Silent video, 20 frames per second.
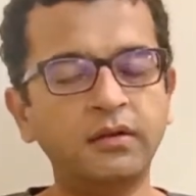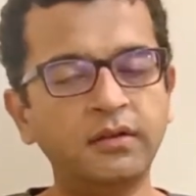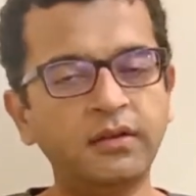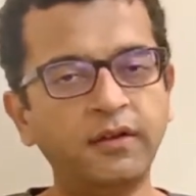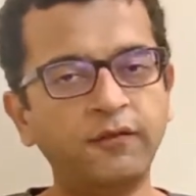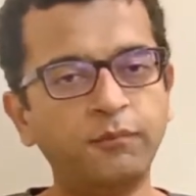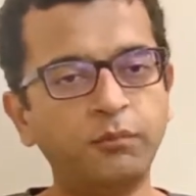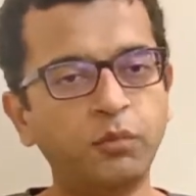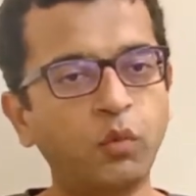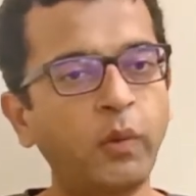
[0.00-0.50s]

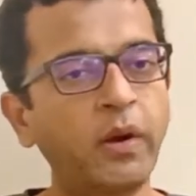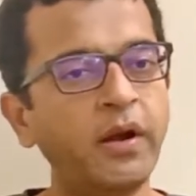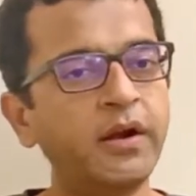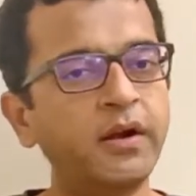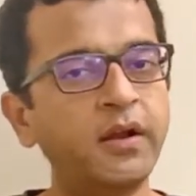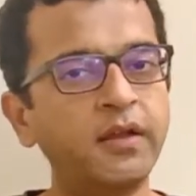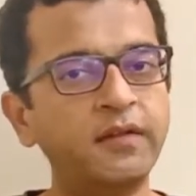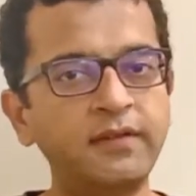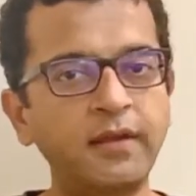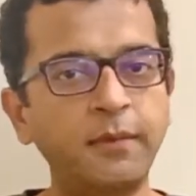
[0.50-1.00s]
They've
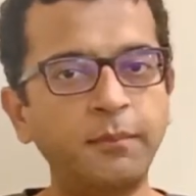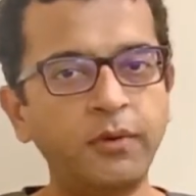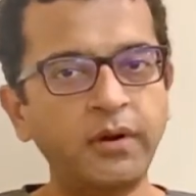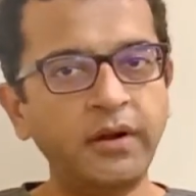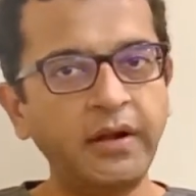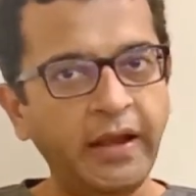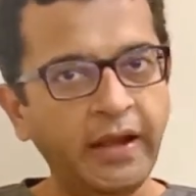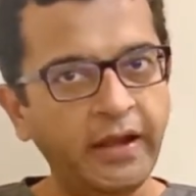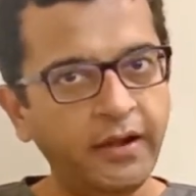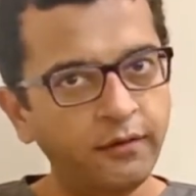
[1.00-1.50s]
provided a
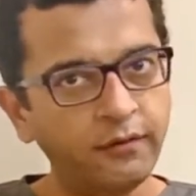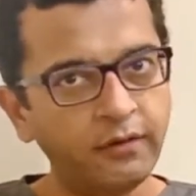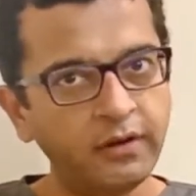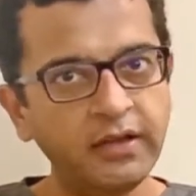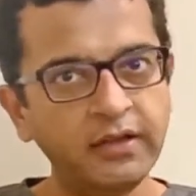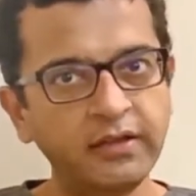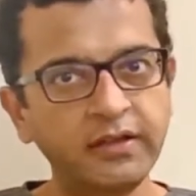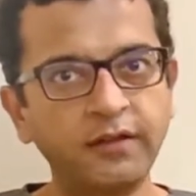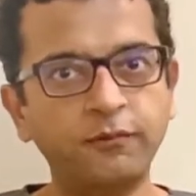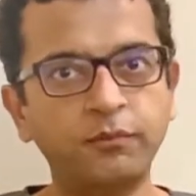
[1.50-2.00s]
separate
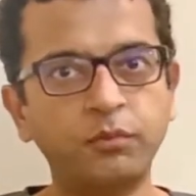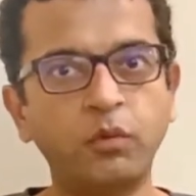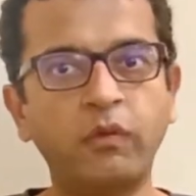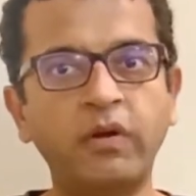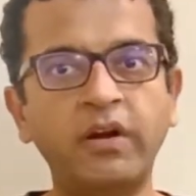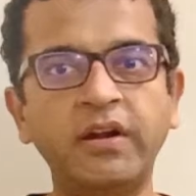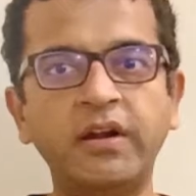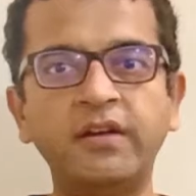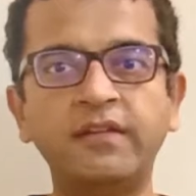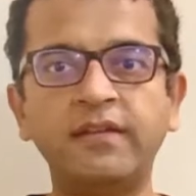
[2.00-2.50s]
entry, they've
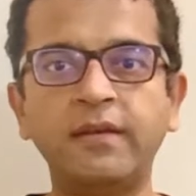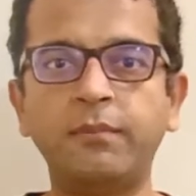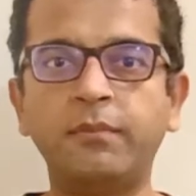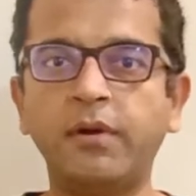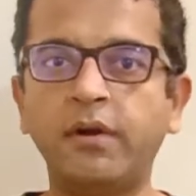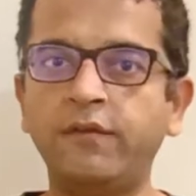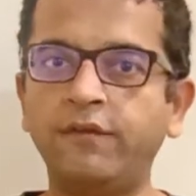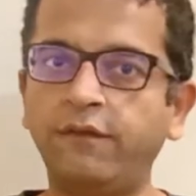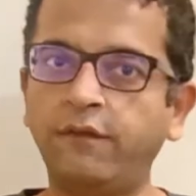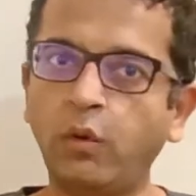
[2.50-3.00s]
provided
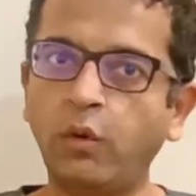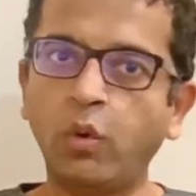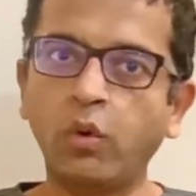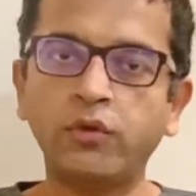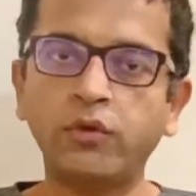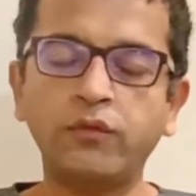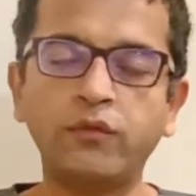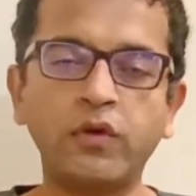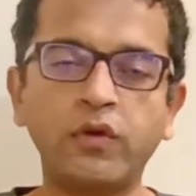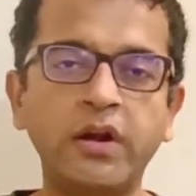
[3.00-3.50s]
separate
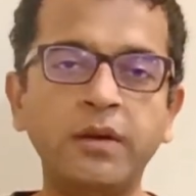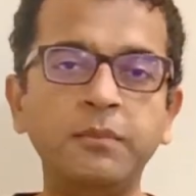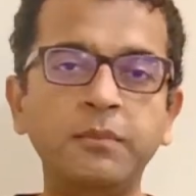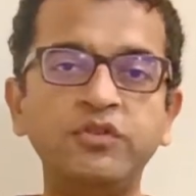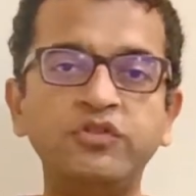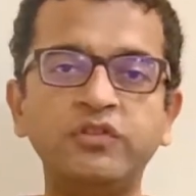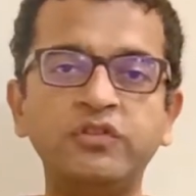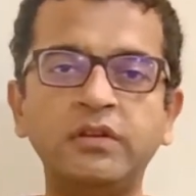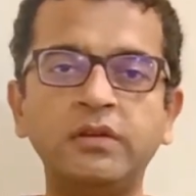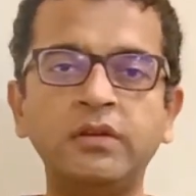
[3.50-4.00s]
floors for
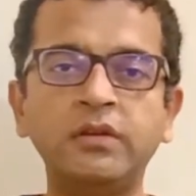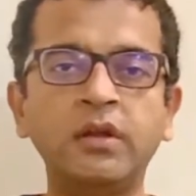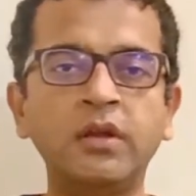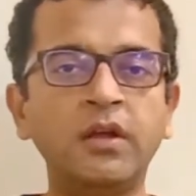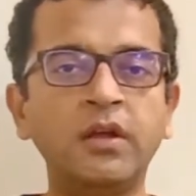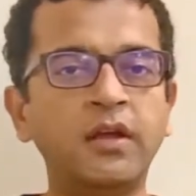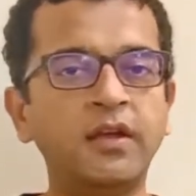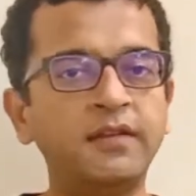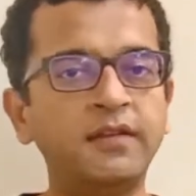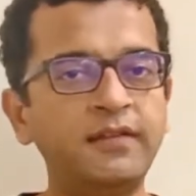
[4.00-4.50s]
admission,
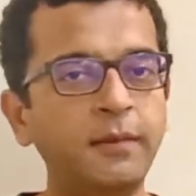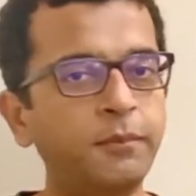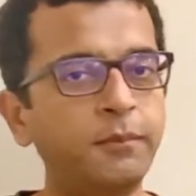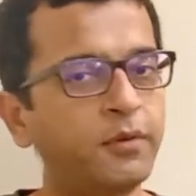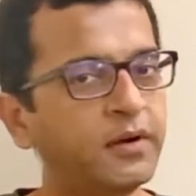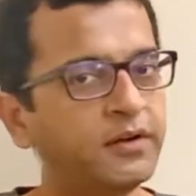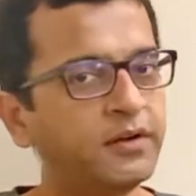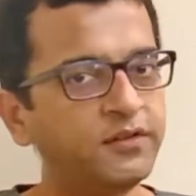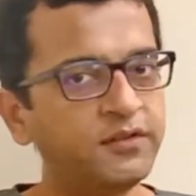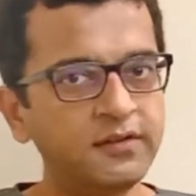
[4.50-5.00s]

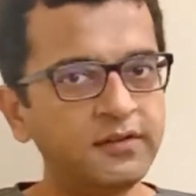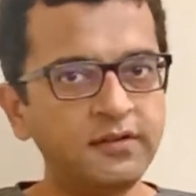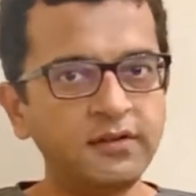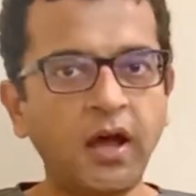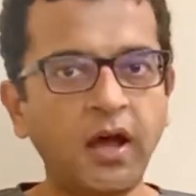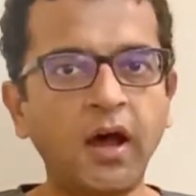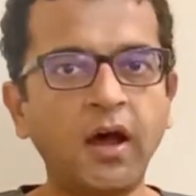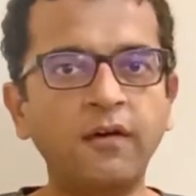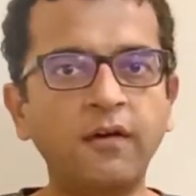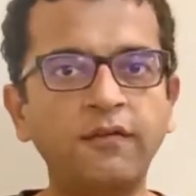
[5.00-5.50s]
separate
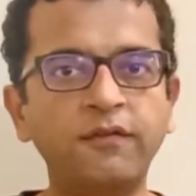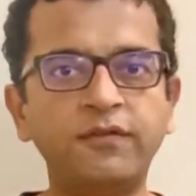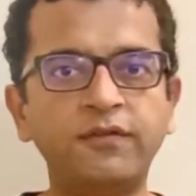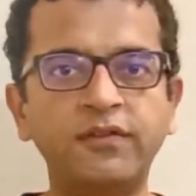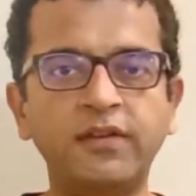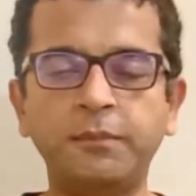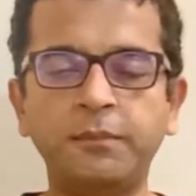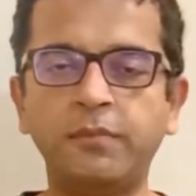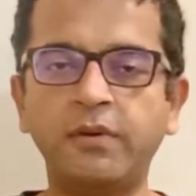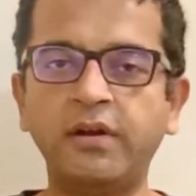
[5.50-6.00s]
staff,
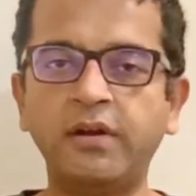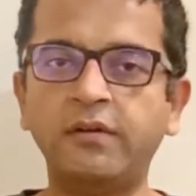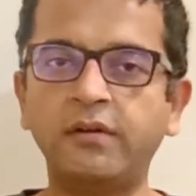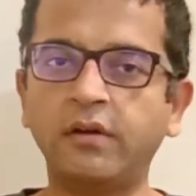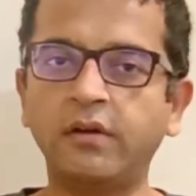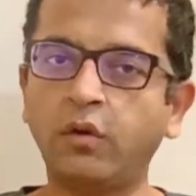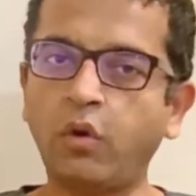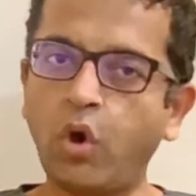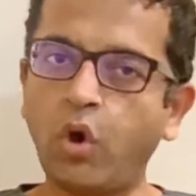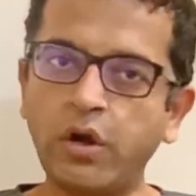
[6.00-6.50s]

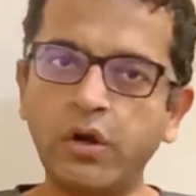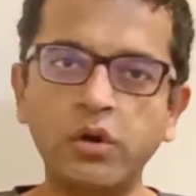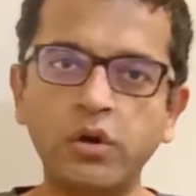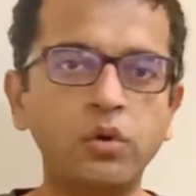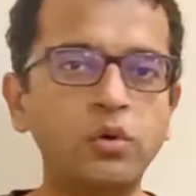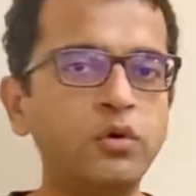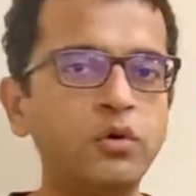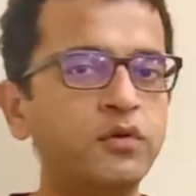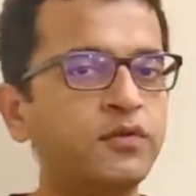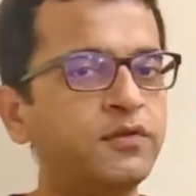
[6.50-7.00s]
separate
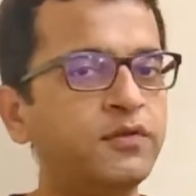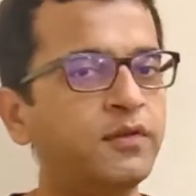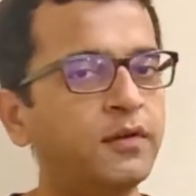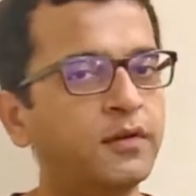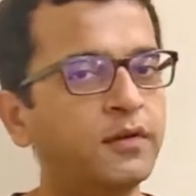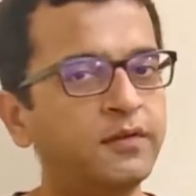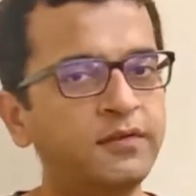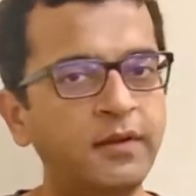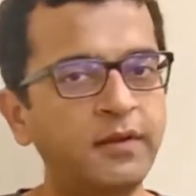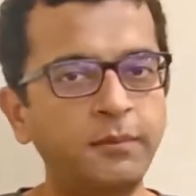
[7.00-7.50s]

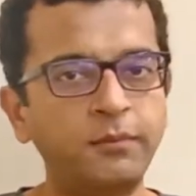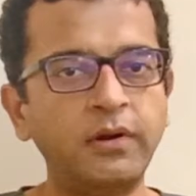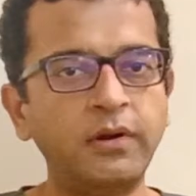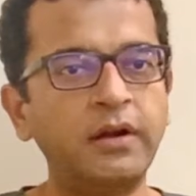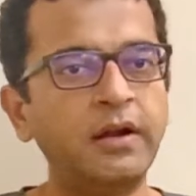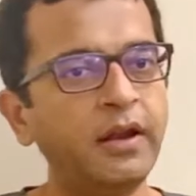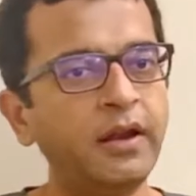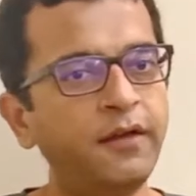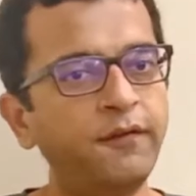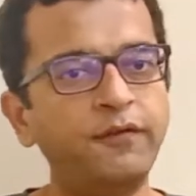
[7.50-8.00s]
corridors,
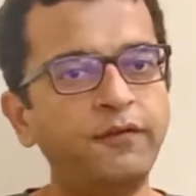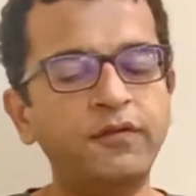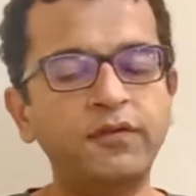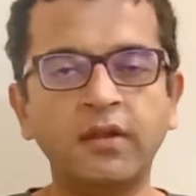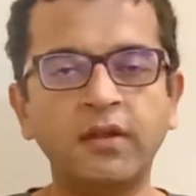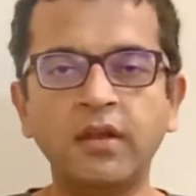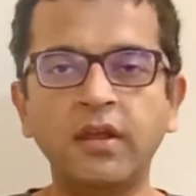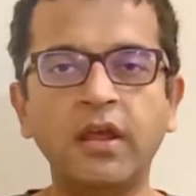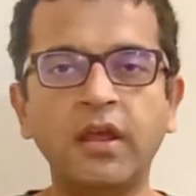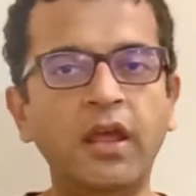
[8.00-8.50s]
separate
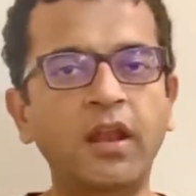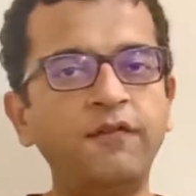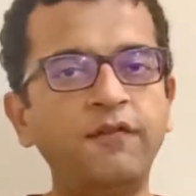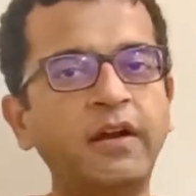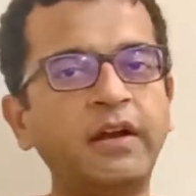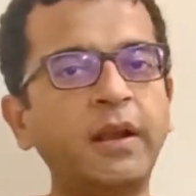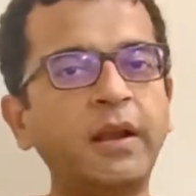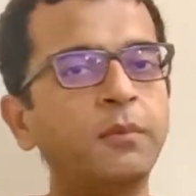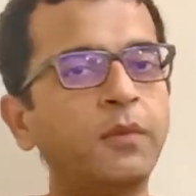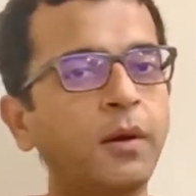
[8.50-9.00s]
lifts. In
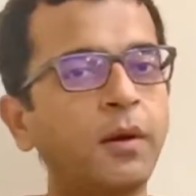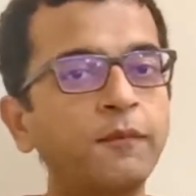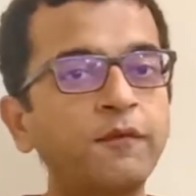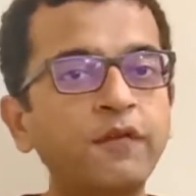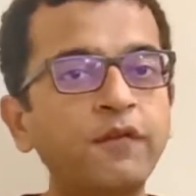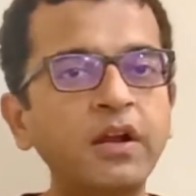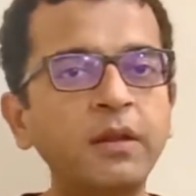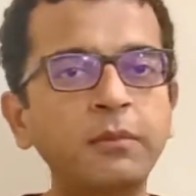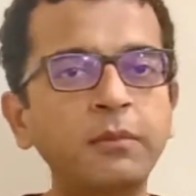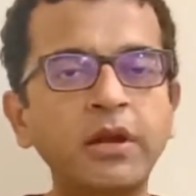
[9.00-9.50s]
fact, I'm
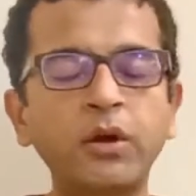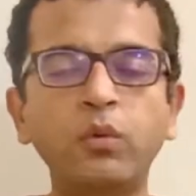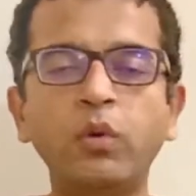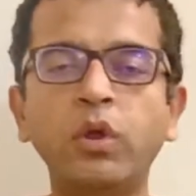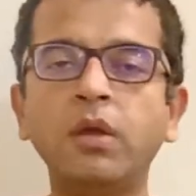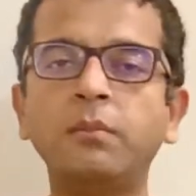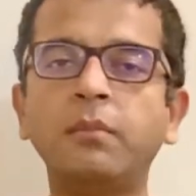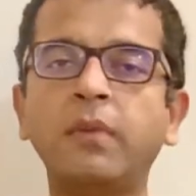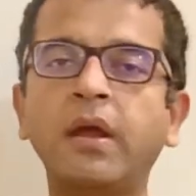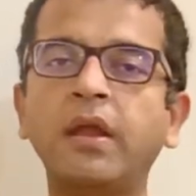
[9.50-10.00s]
comfortably
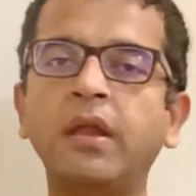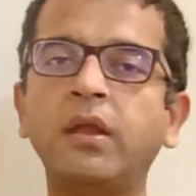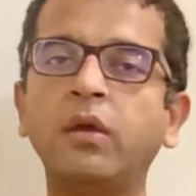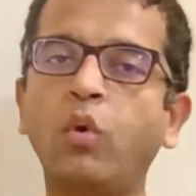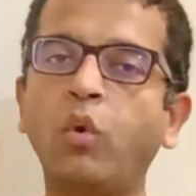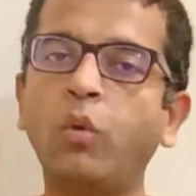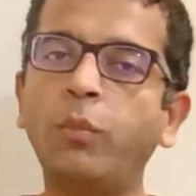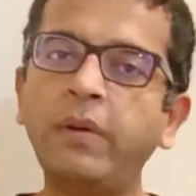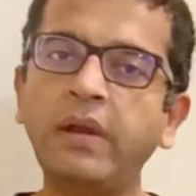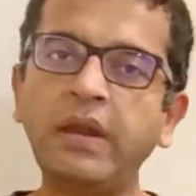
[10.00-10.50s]
doing my
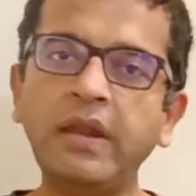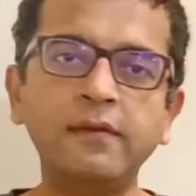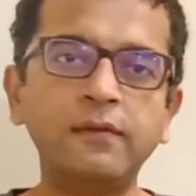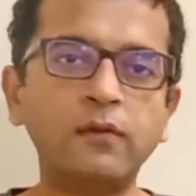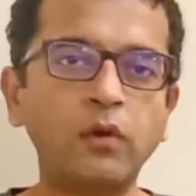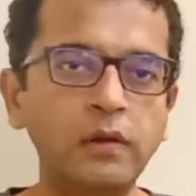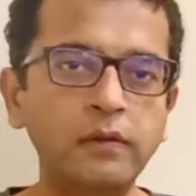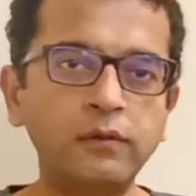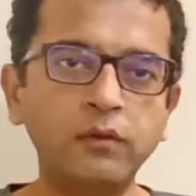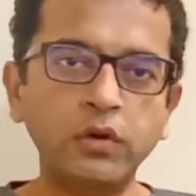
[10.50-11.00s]

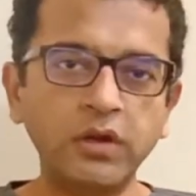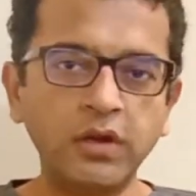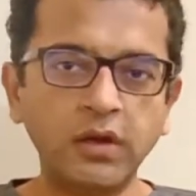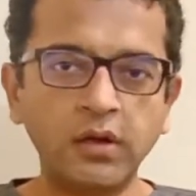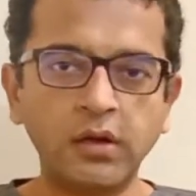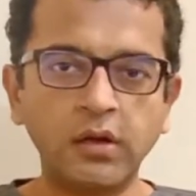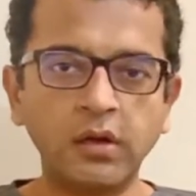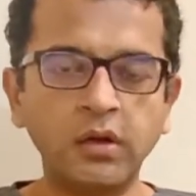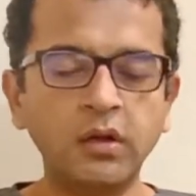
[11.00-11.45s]
OPDs also here,